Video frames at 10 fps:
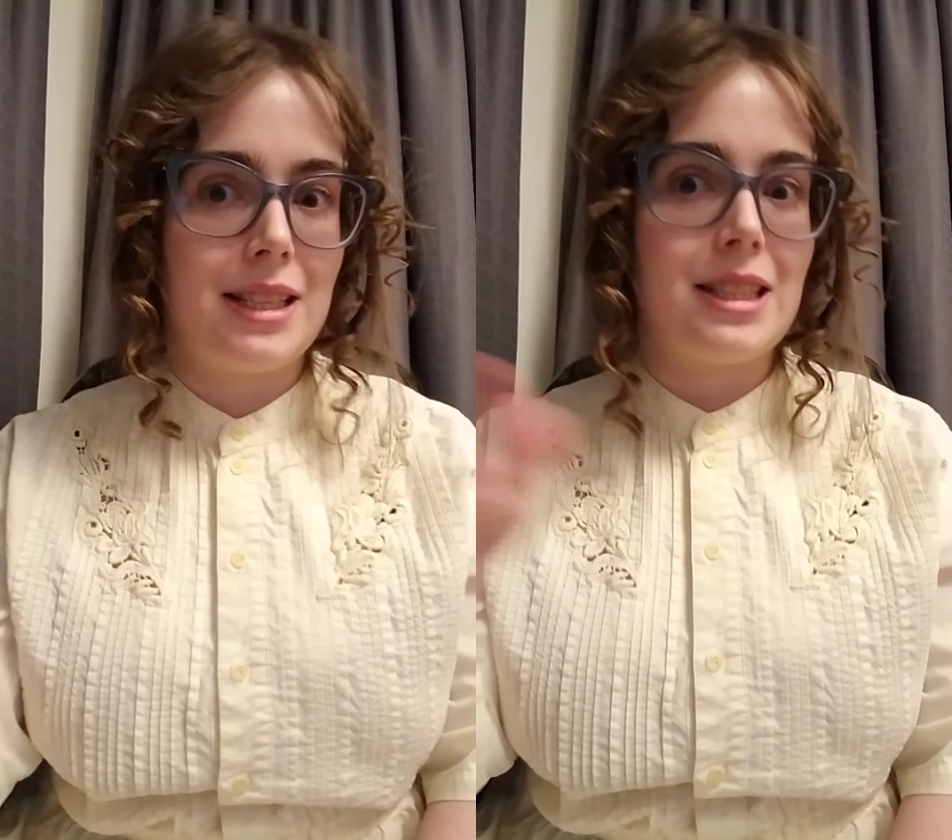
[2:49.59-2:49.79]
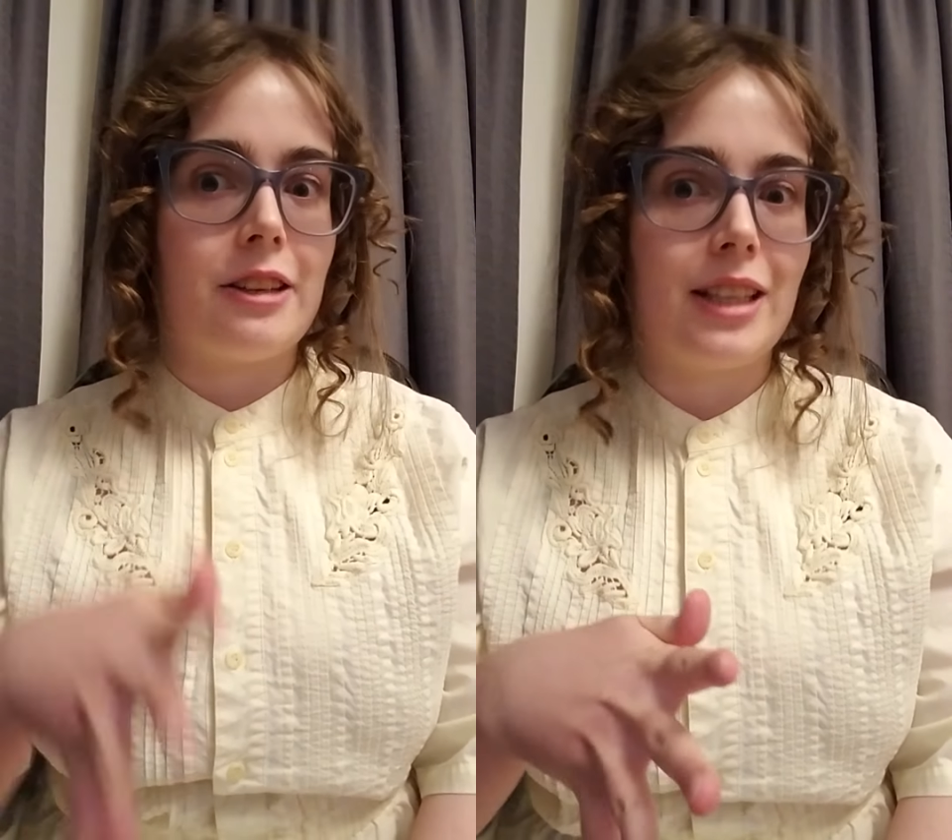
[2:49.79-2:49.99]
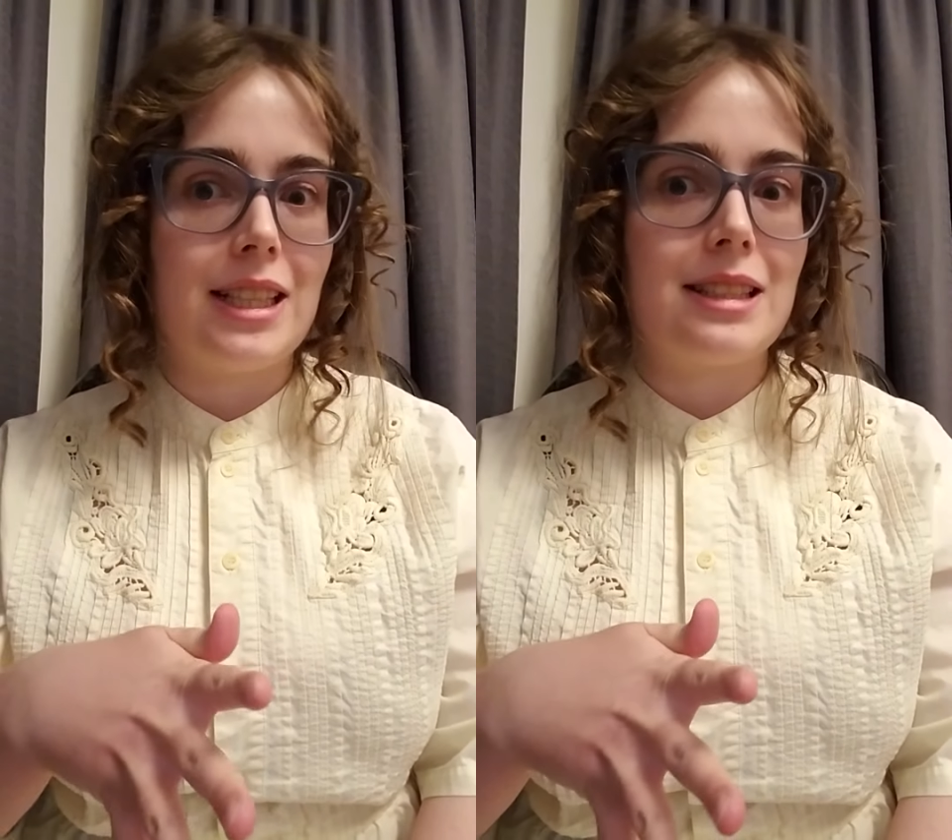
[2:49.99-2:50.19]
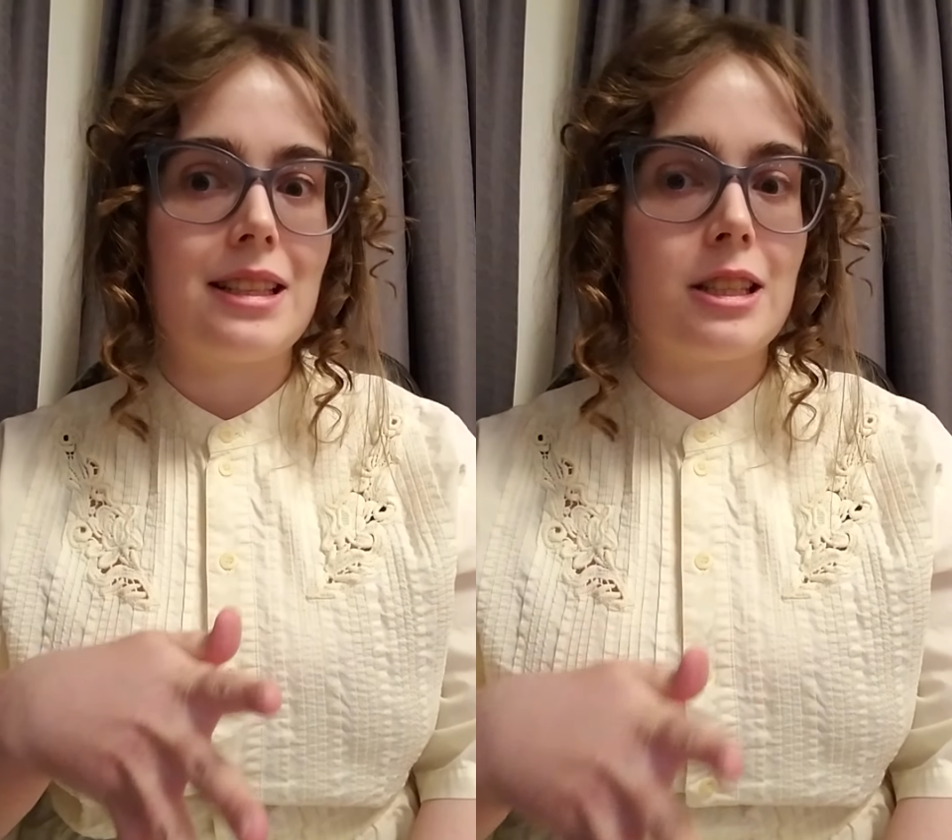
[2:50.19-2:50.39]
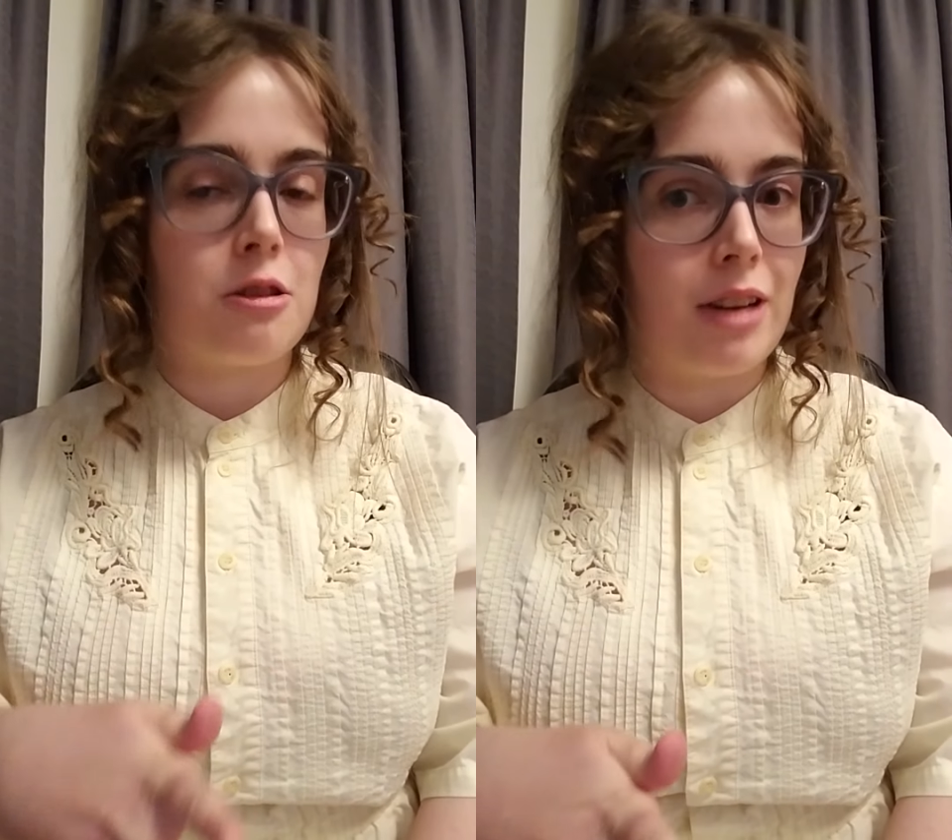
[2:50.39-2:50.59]
series
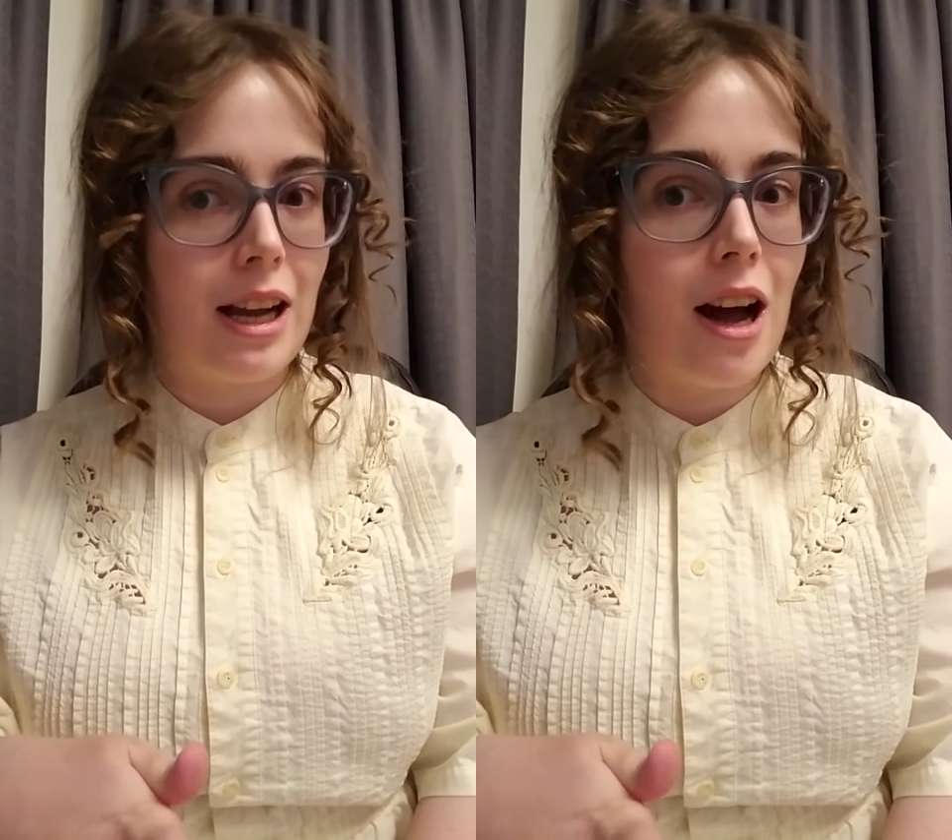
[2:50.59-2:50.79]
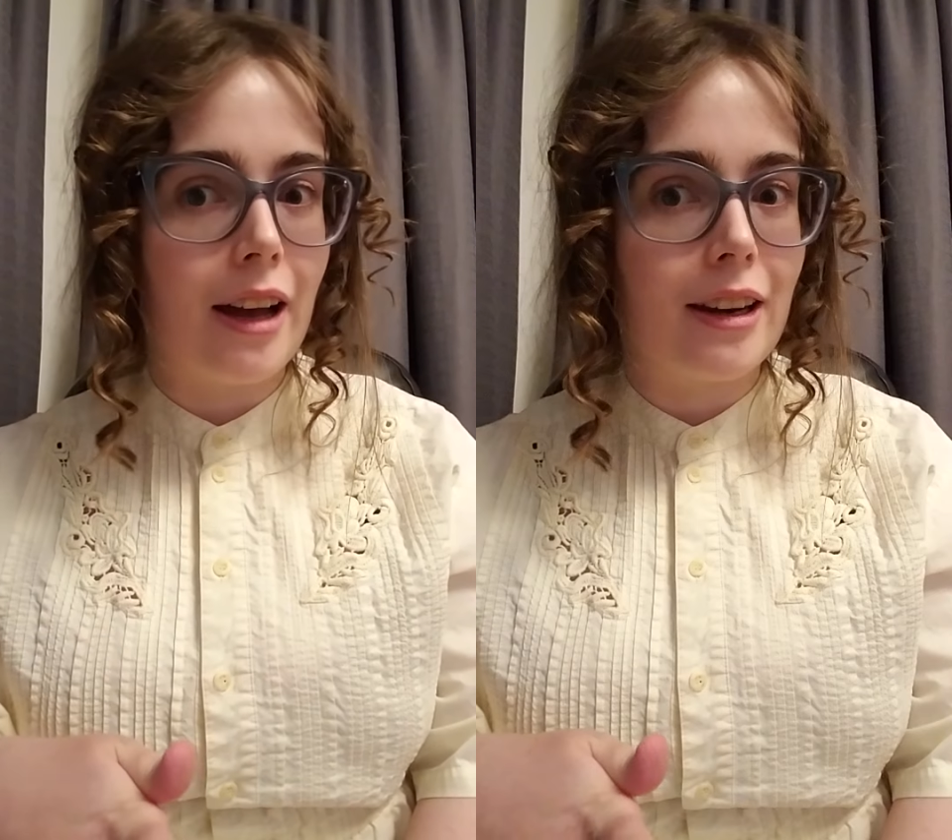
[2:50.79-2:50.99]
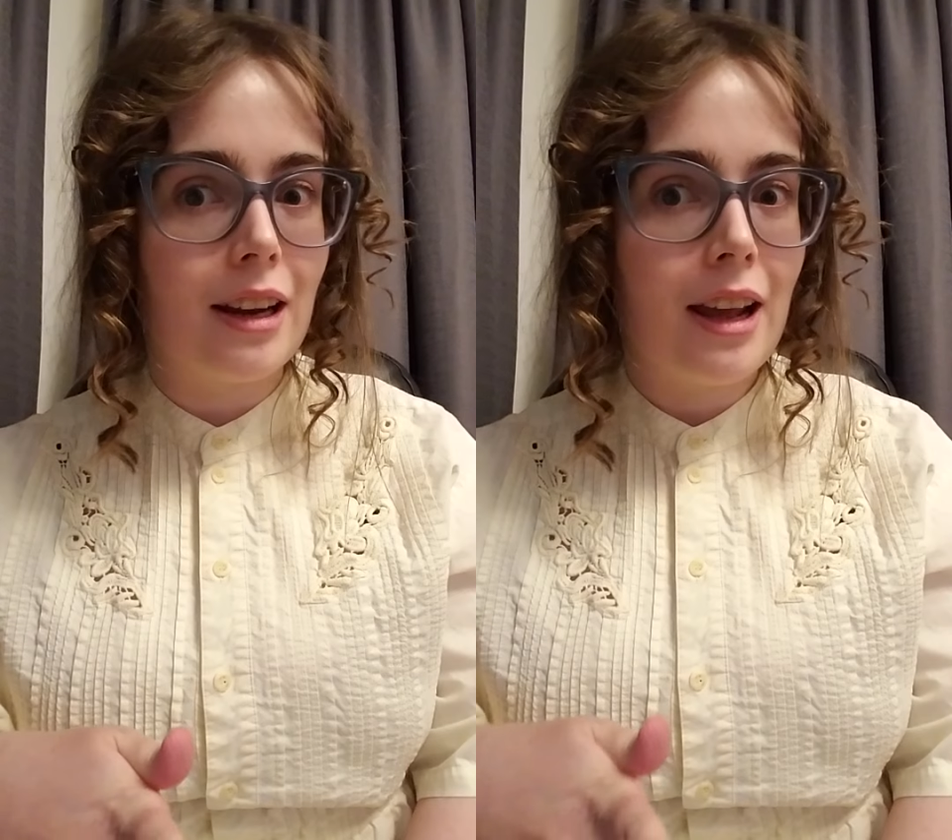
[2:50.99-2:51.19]
is going on.